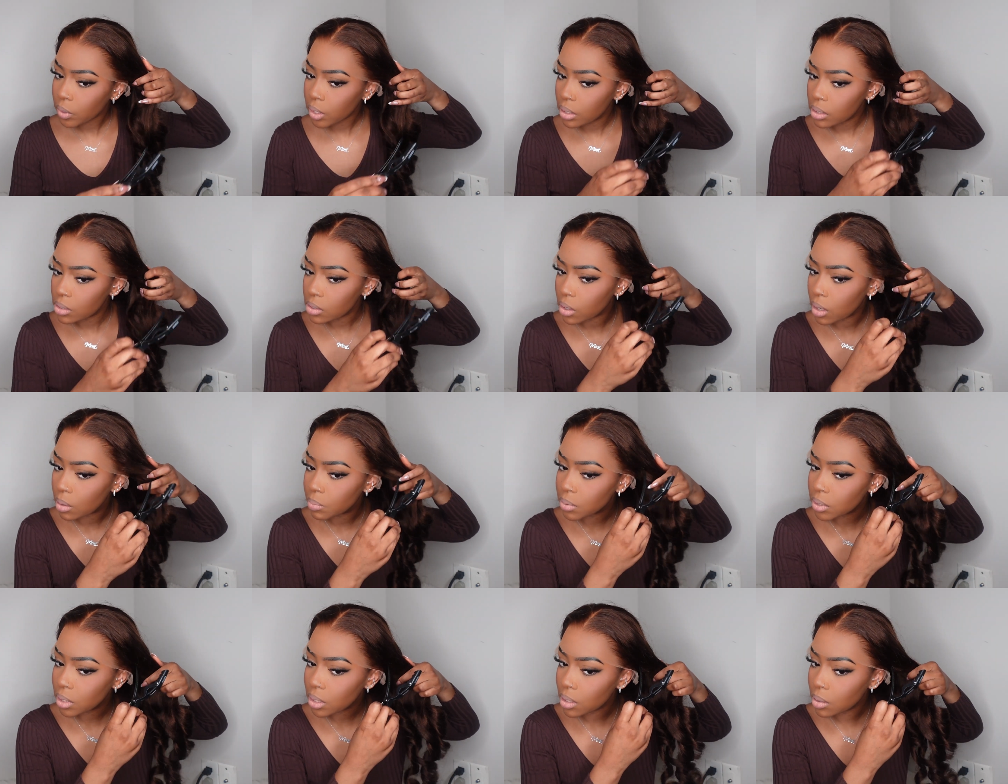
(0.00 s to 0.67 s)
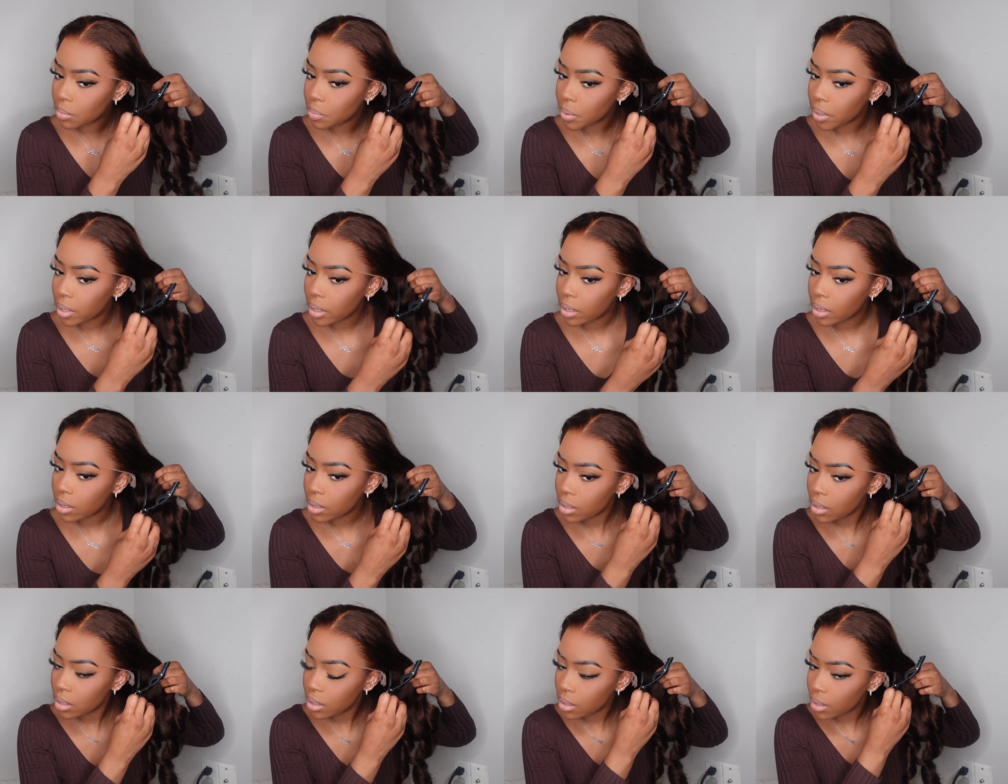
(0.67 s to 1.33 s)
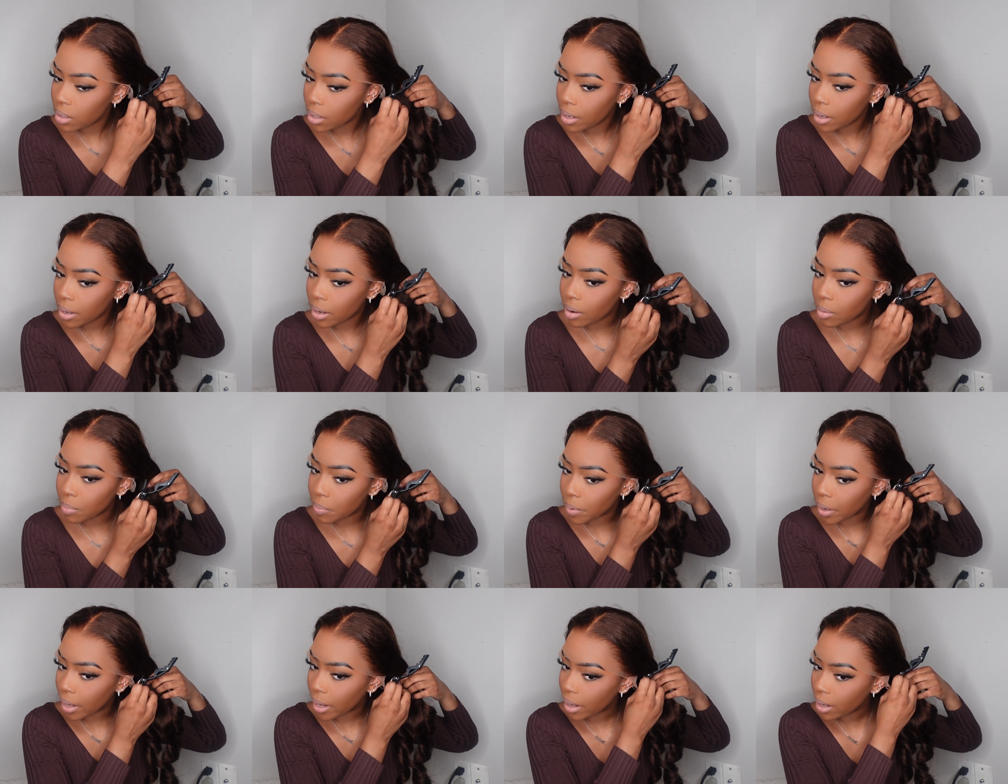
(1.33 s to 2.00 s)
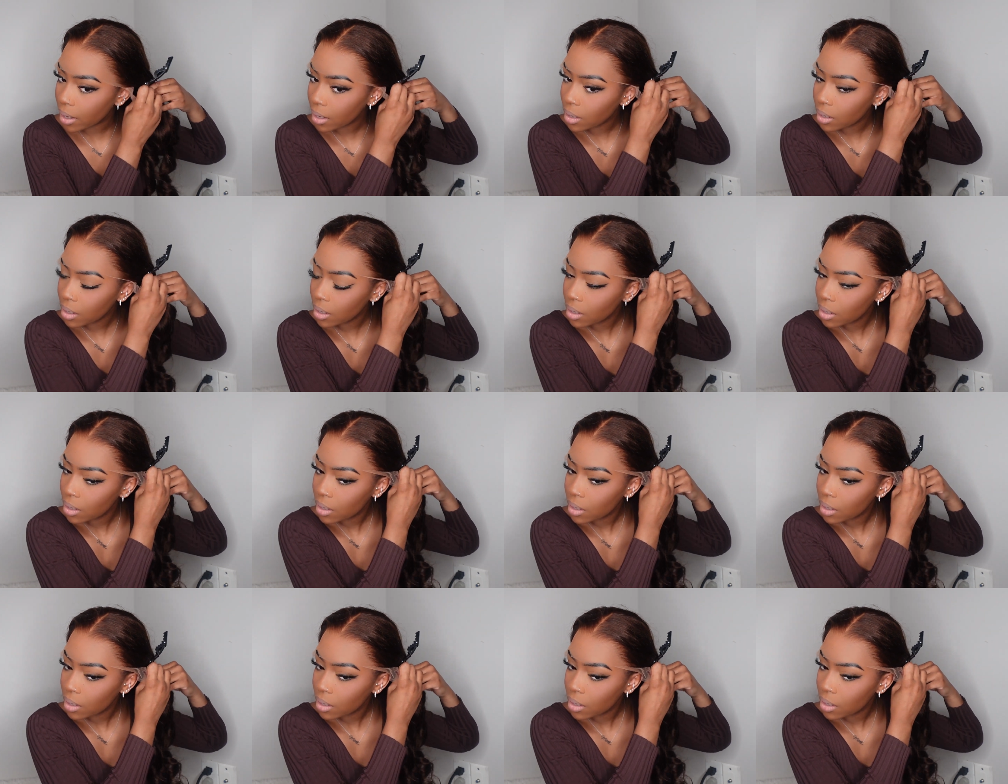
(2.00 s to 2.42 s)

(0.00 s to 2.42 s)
So I'm just gonna pin the hair back